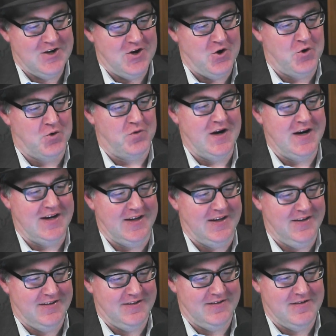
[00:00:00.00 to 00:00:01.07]

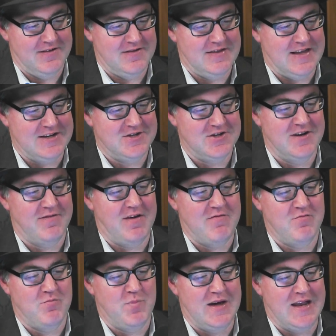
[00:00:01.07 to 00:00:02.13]
already they shouldn't have
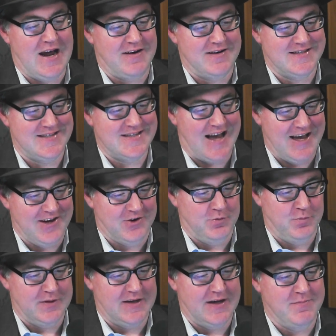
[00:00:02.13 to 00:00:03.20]
even been able to sail,
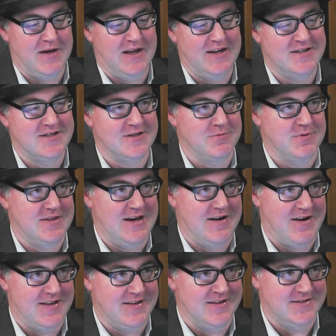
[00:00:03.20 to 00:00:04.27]
but they managed to with their
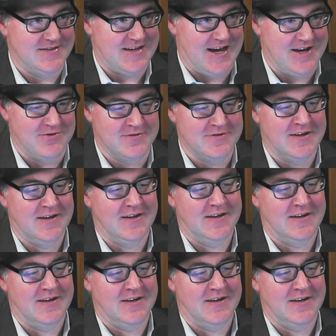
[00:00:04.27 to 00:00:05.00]
other sails